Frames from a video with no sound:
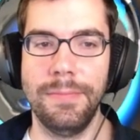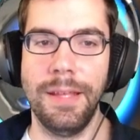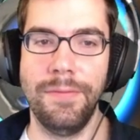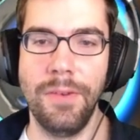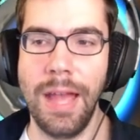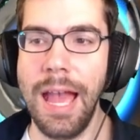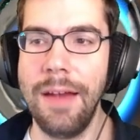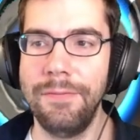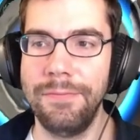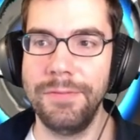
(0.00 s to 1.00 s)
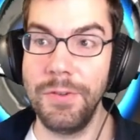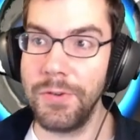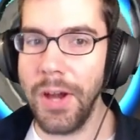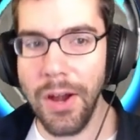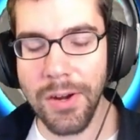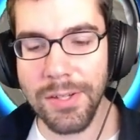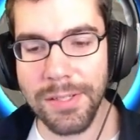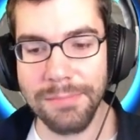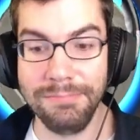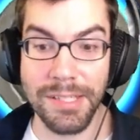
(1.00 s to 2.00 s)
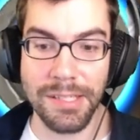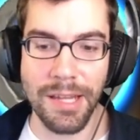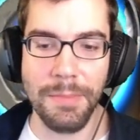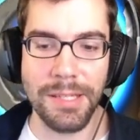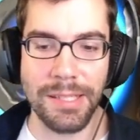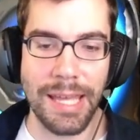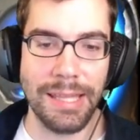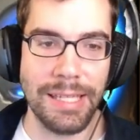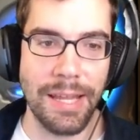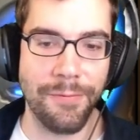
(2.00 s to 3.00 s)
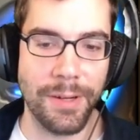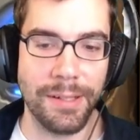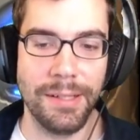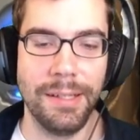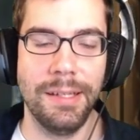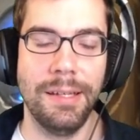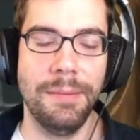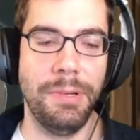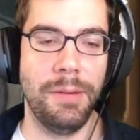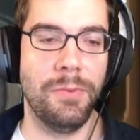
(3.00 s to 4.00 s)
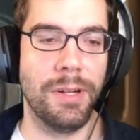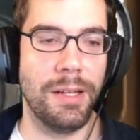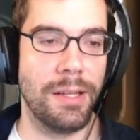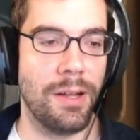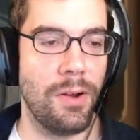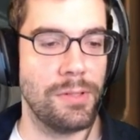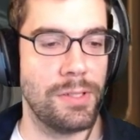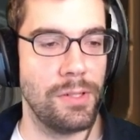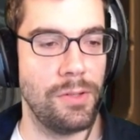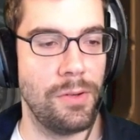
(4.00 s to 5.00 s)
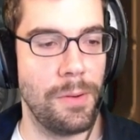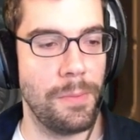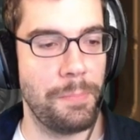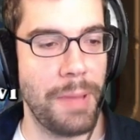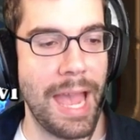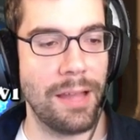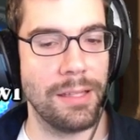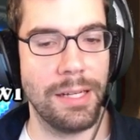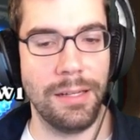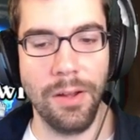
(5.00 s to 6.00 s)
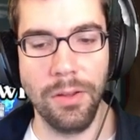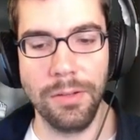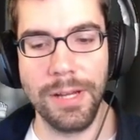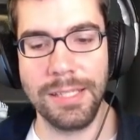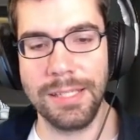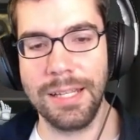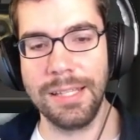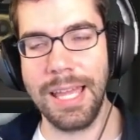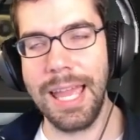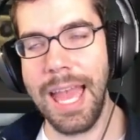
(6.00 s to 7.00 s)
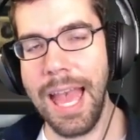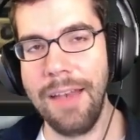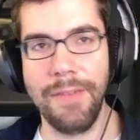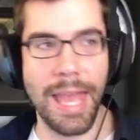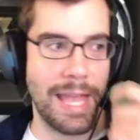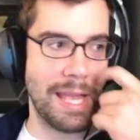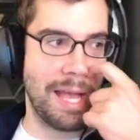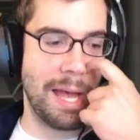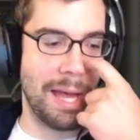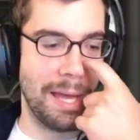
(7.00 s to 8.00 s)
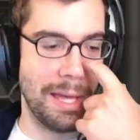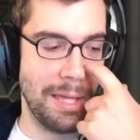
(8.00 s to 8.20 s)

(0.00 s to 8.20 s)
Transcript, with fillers: if you have new cards, this is going to be slightly different. But we're going to go to Paladin. The only reason because I have a, uh,